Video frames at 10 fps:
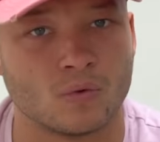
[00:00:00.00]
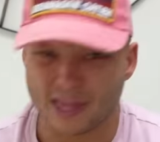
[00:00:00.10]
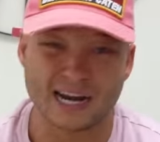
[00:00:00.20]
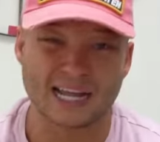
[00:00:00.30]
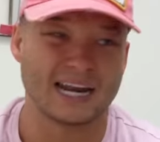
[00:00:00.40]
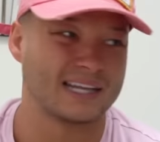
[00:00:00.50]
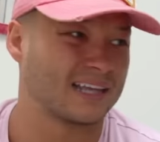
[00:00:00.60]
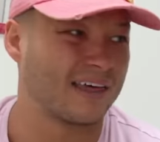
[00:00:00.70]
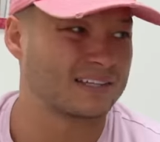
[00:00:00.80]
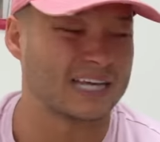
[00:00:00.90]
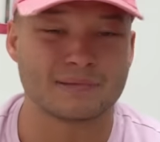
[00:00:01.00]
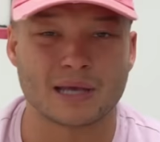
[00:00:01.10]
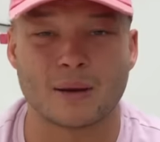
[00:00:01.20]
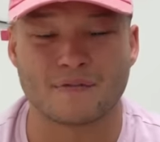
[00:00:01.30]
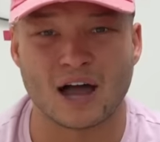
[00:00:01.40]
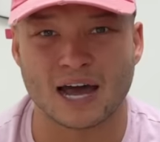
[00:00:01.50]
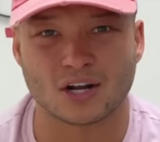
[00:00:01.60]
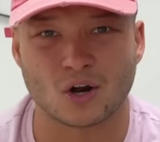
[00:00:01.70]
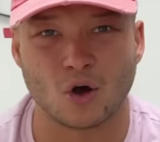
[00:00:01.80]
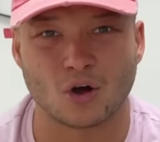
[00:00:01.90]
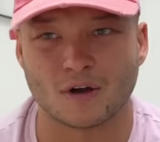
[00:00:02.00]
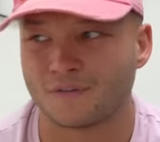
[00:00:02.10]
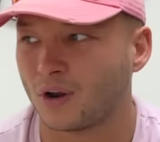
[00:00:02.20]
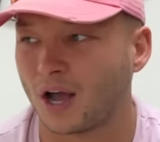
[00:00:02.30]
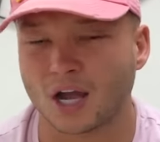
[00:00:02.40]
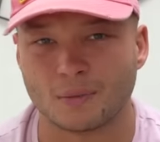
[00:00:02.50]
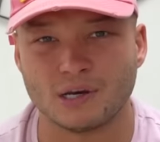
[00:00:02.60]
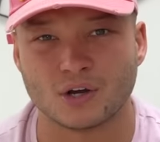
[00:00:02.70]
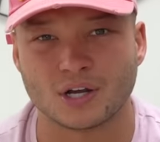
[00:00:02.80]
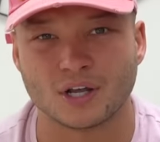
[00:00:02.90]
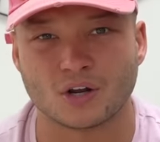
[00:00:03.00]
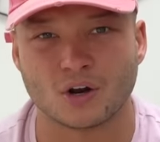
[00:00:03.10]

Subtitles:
But then again, at the same time, if I had a clock, I feel like I'd be looking at the